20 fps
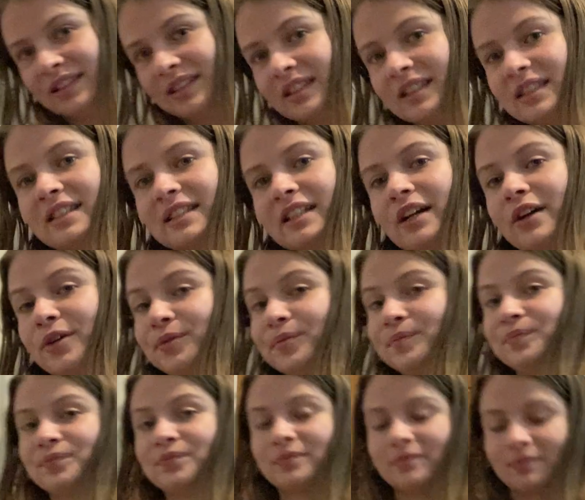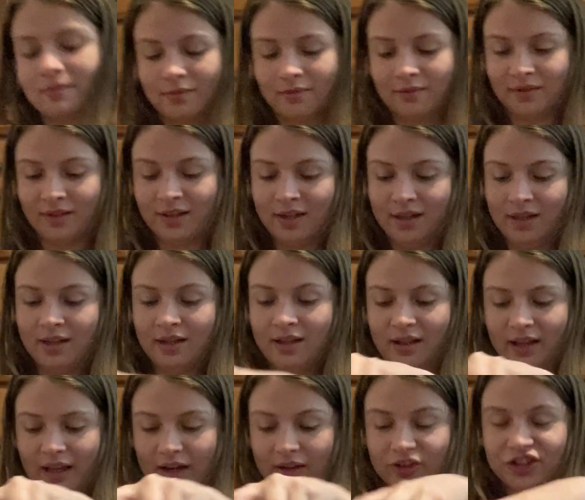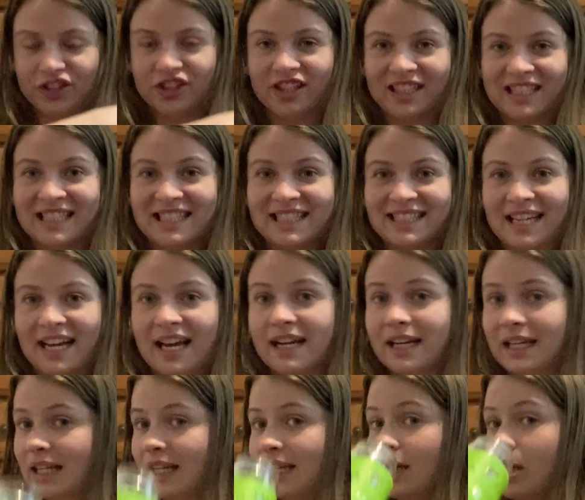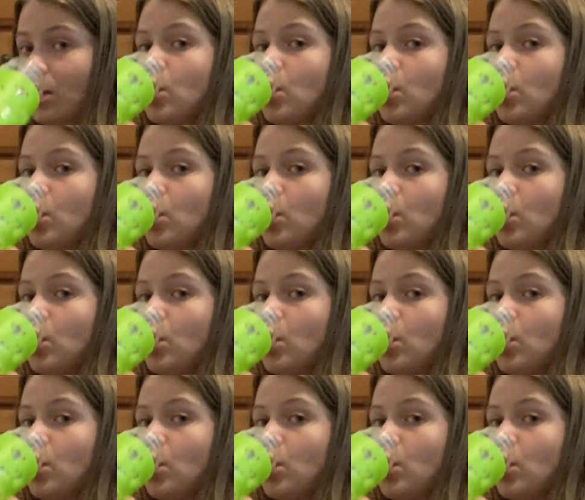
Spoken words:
So, that was Justice Kennedy.